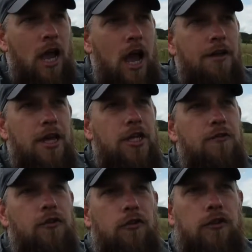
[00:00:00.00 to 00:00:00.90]
And then
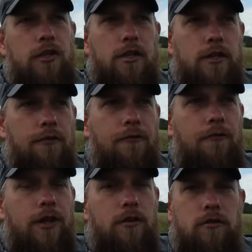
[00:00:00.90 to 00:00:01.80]
you've got the
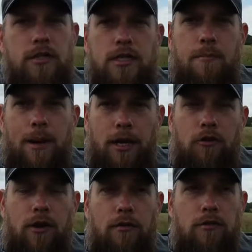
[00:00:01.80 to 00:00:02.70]
fields in the
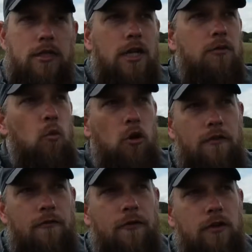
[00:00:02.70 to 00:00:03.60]
background, and one
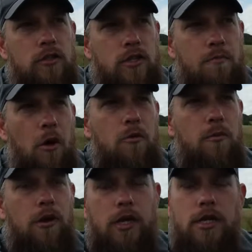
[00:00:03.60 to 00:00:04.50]
of the fields at the
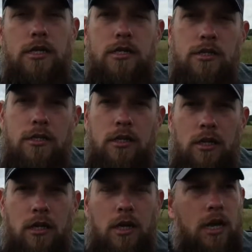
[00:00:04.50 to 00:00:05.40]
moment is
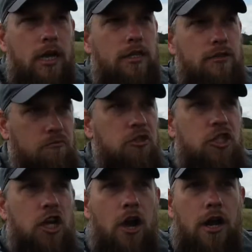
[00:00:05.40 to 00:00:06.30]

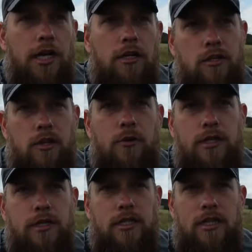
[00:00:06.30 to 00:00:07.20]
turning, so
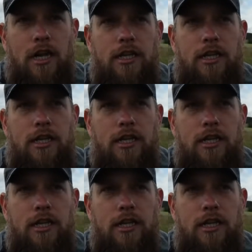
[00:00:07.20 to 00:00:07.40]
it's like